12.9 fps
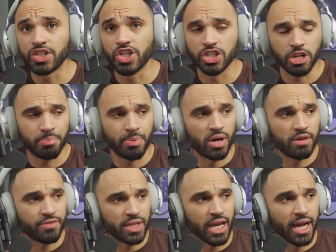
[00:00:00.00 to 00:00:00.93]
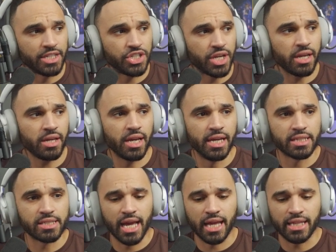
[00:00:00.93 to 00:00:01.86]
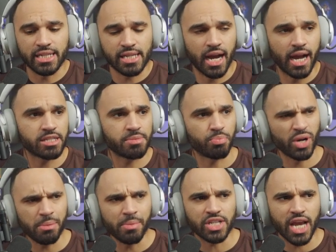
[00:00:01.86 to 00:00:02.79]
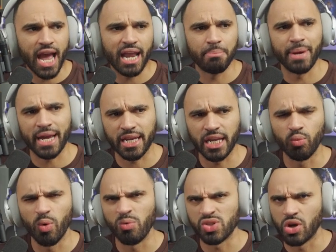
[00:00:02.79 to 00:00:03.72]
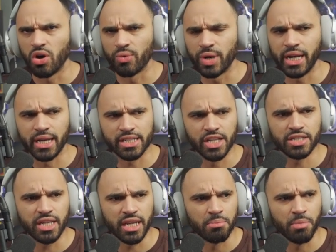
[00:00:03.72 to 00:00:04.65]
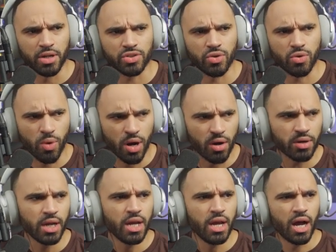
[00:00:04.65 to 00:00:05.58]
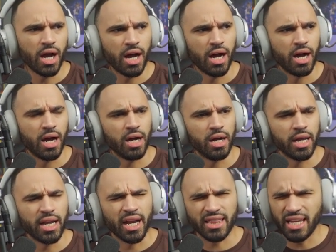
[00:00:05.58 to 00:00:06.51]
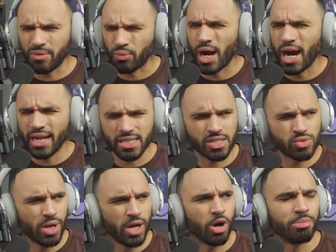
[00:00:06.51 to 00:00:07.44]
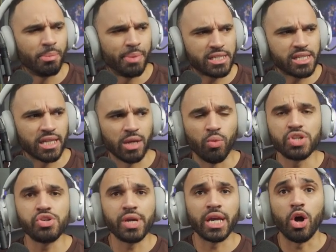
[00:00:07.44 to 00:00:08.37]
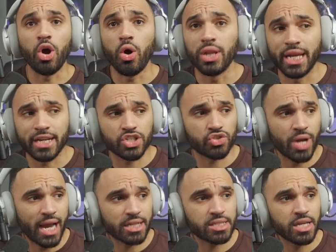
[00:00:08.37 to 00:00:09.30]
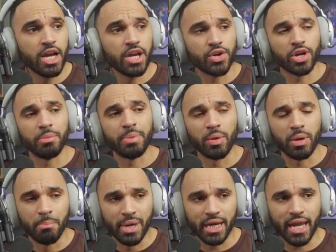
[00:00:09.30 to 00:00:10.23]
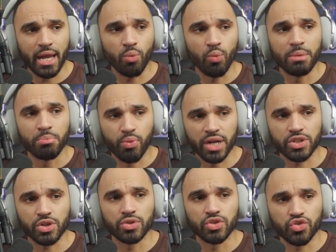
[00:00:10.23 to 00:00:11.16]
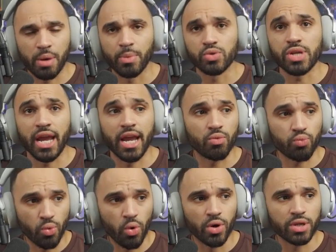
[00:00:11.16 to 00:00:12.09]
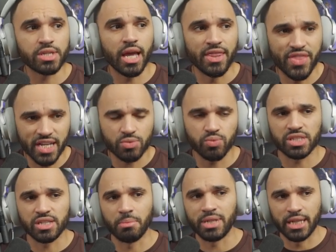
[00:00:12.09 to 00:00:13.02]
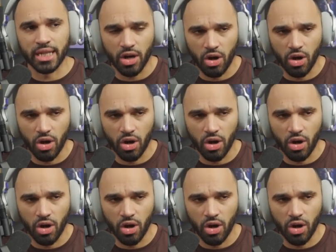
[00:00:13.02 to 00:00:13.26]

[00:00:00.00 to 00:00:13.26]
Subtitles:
touch up on for the IG is that these guys pretty much added back in what was already existing in Monster Hunter World, and I think Rise as well. But basically, once you get all extracts, you're going to be able to mitigate wind pressure, tremors, and roars. This was something that